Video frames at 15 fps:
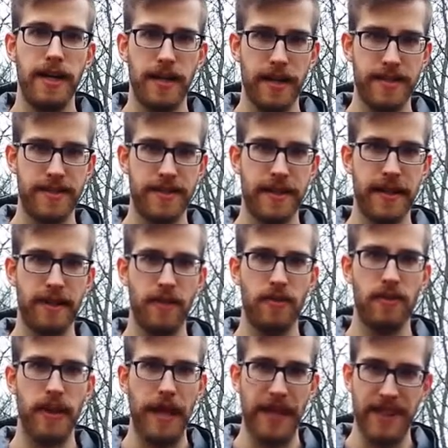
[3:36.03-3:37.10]
Let's take a
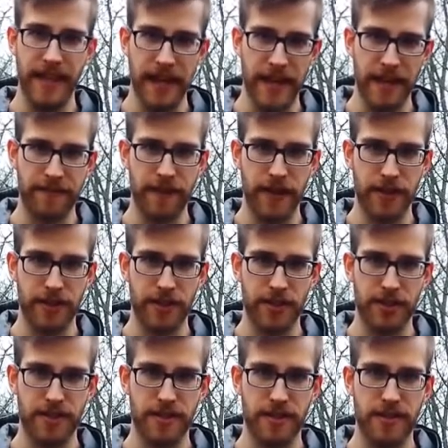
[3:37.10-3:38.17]
look at the
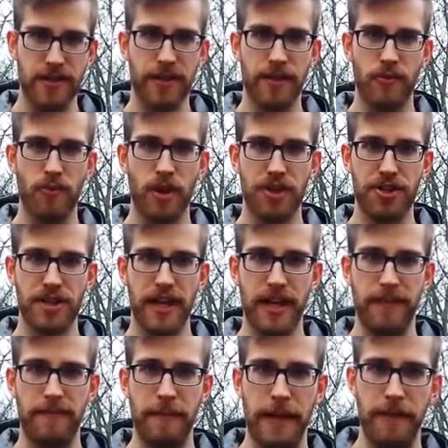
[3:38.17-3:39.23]
advantages the watch
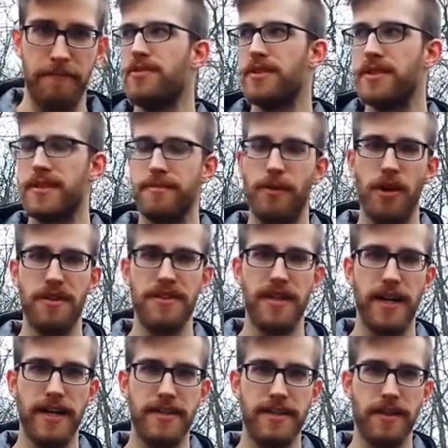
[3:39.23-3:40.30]
gave me. To its small
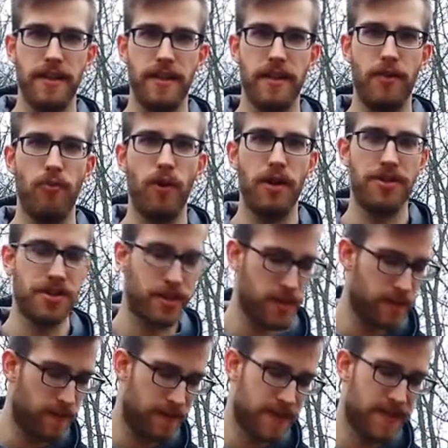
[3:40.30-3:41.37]
size, the watch
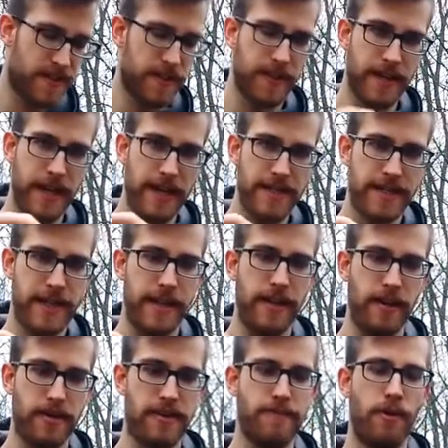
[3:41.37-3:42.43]
fits nicely
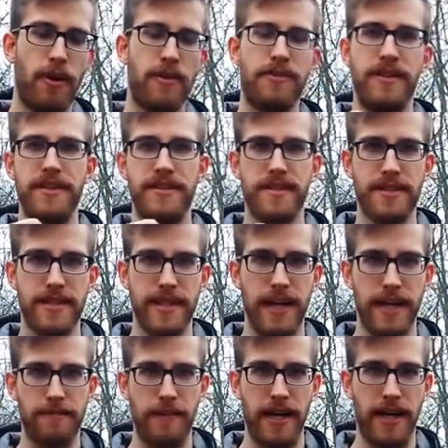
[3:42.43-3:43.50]
on small wrists
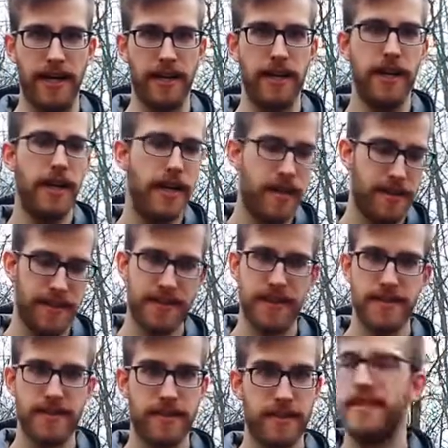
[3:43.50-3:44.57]
like mine.
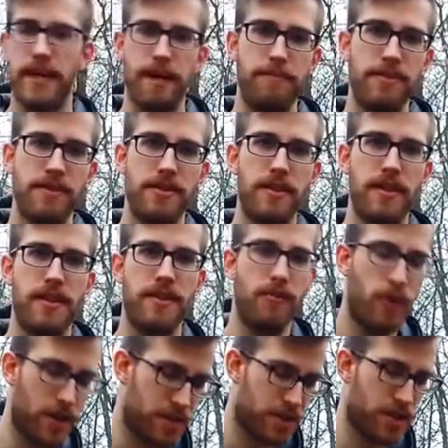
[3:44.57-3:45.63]
For example, the
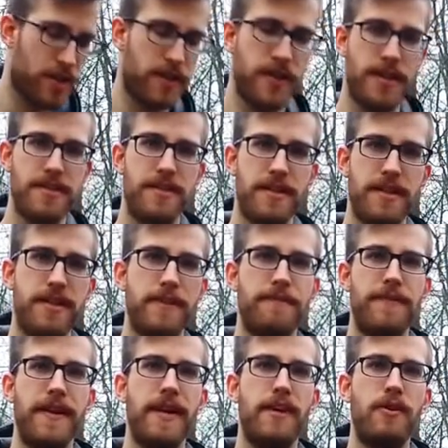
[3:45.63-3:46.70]
watch doesn't
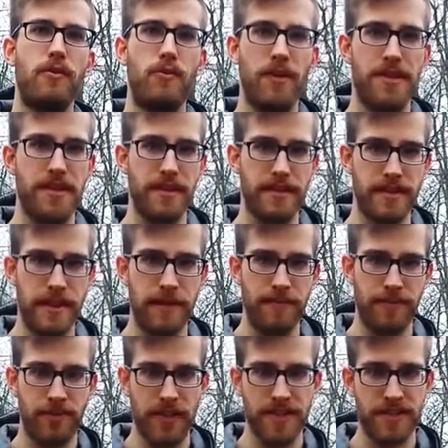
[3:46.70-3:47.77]
interfere with
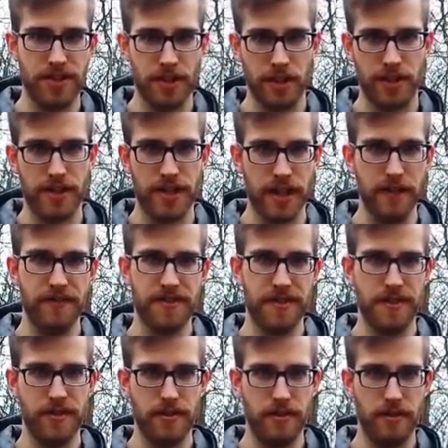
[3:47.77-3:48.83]
slim dress shirt cuffs,